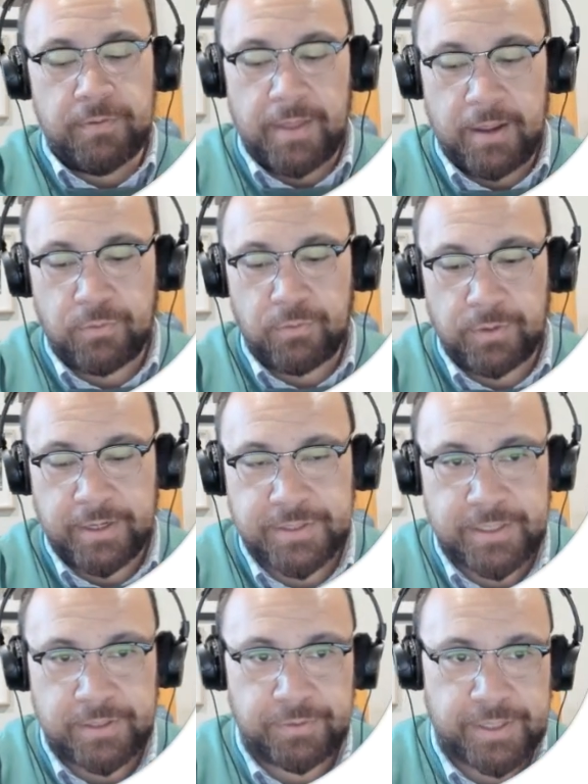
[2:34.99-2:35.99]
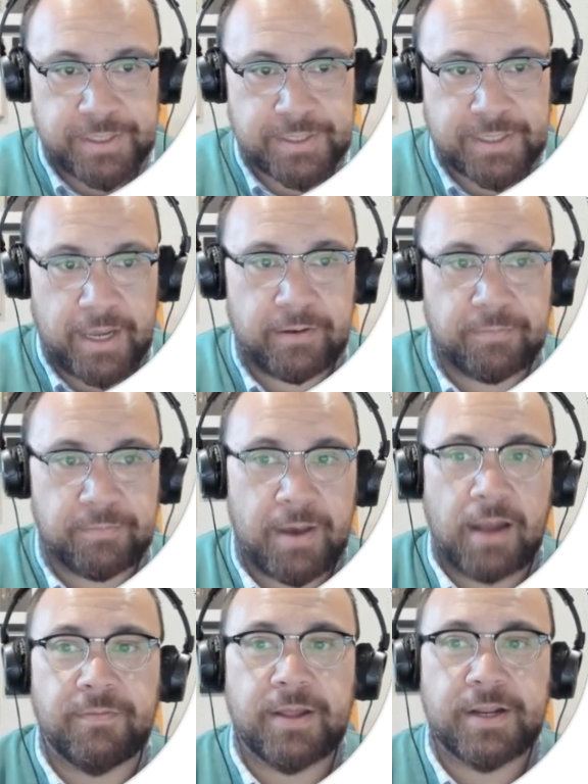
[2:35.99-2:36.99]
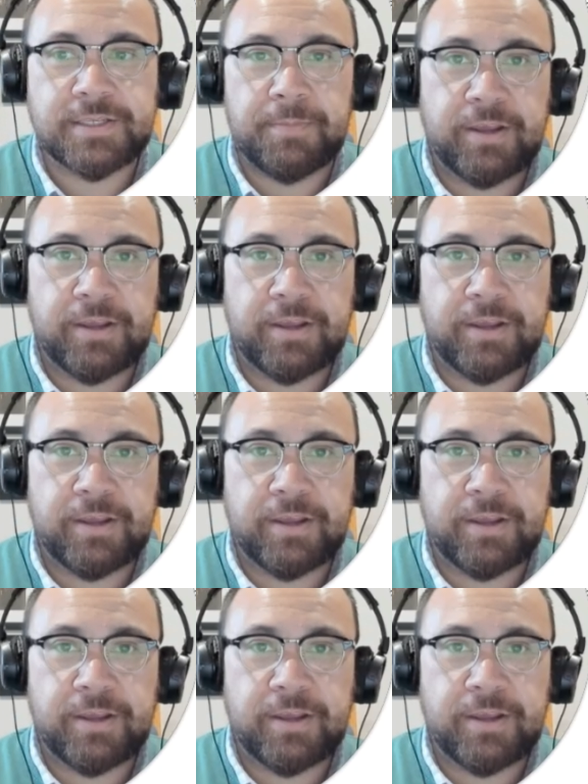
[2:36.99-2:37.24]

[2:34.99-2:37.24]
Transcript: they will need to settle the estate, and part of that is